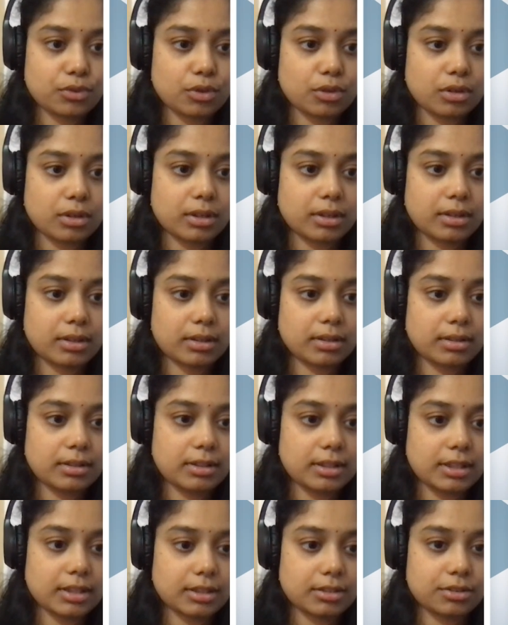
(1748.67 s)
for
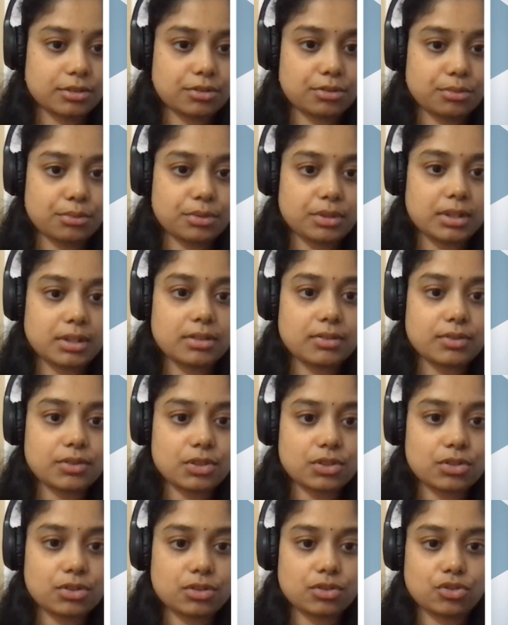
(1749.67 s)
the other two
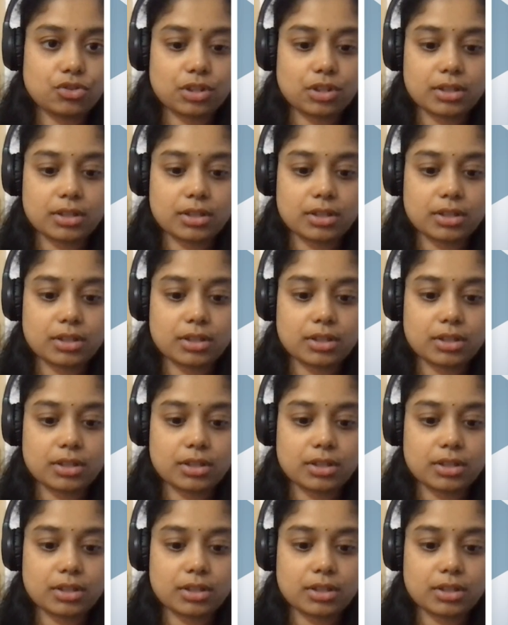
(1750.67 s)
divs,